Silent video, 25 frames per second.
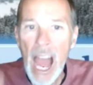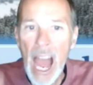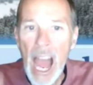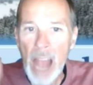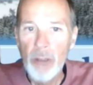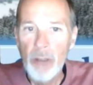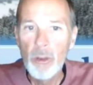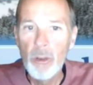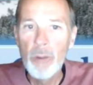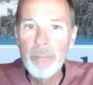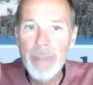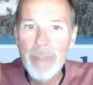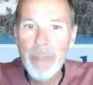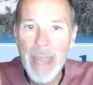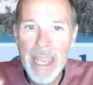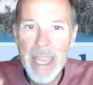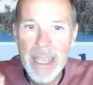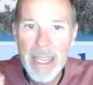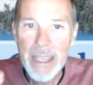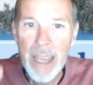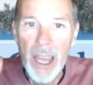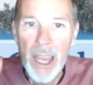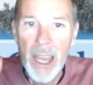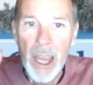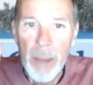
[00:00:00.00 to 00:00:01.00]
I will
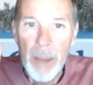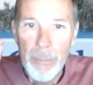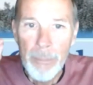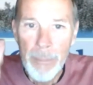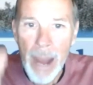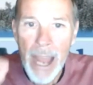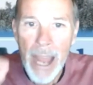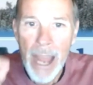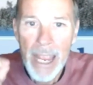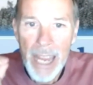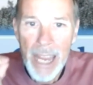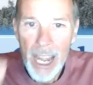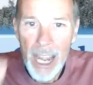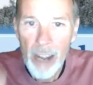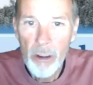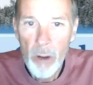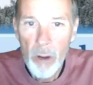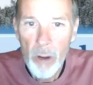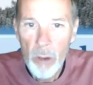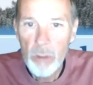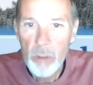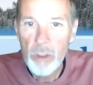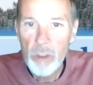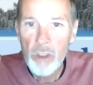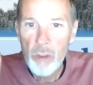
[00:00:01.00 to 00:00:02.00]
make my
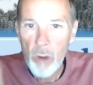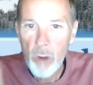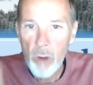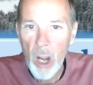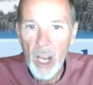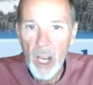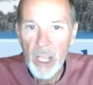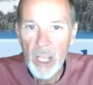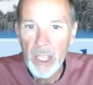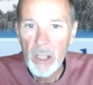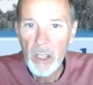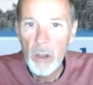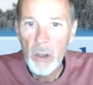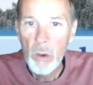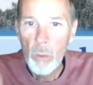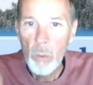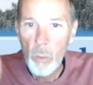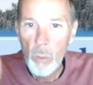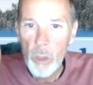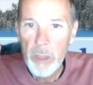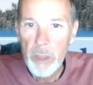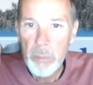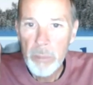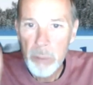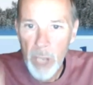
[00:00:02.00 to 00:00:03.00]
arrows drunk
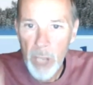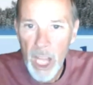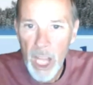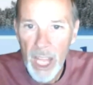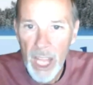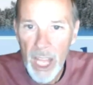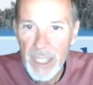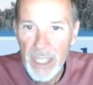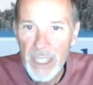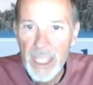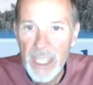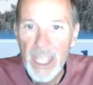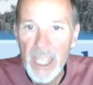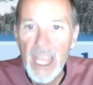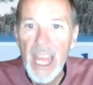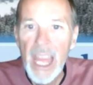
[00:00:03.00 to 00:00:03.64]
with blood,